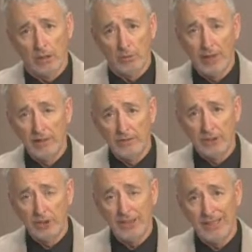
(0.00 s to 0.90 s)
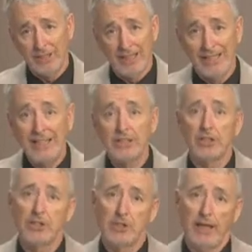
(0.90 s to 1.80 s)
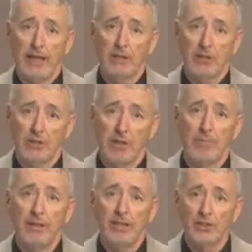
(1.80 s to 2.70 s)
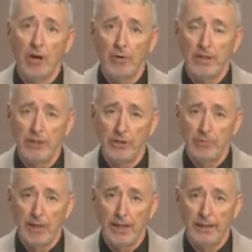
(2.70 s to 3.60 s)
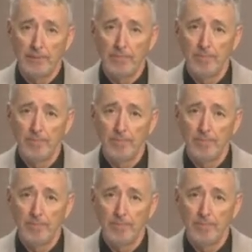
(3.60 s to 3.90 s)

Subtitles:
relevancy is that it needs to stick to something that's already in your mind.